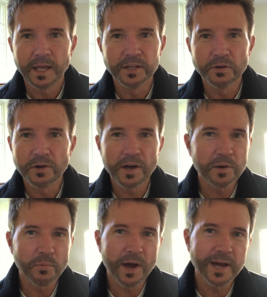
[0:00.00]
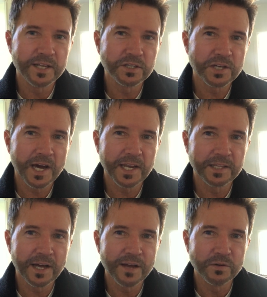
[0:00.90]
And you're not a bright and
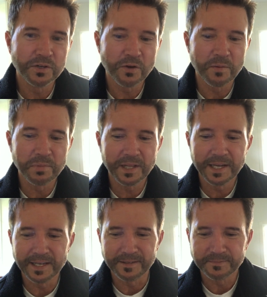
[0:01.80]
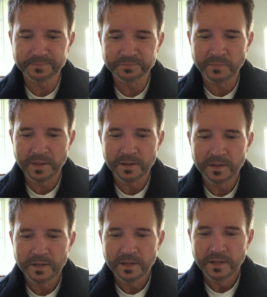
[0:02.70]
shining light when you're complaining.
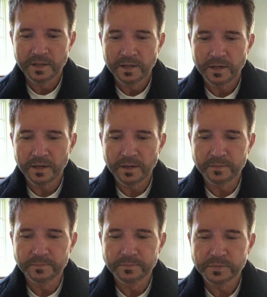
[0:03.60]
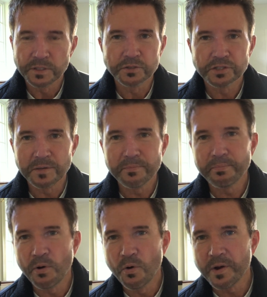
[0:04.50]
Um, so some
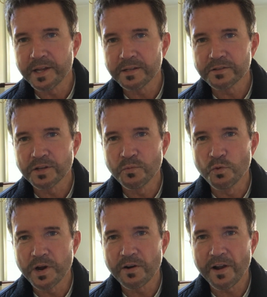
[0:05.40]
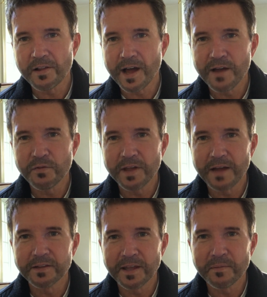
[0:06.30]
point, somewhere in our life, we
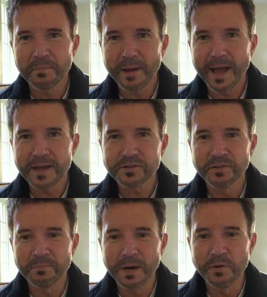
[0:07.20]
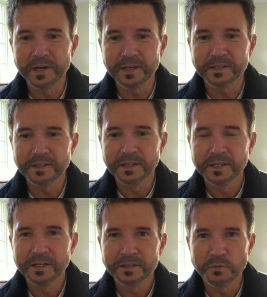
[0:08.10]
have to get past the moaning.
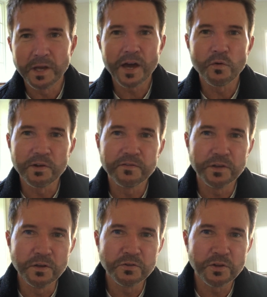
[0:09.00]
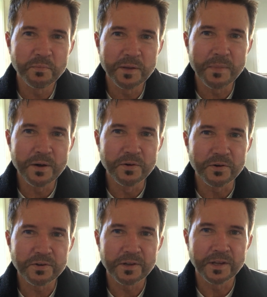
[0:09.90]
We got to refuse to be
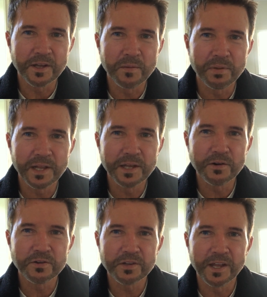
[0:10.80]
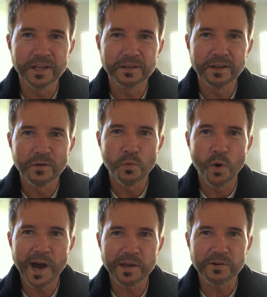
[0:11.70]
moaners and complainers and
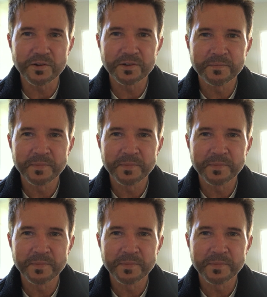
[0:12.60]
whiners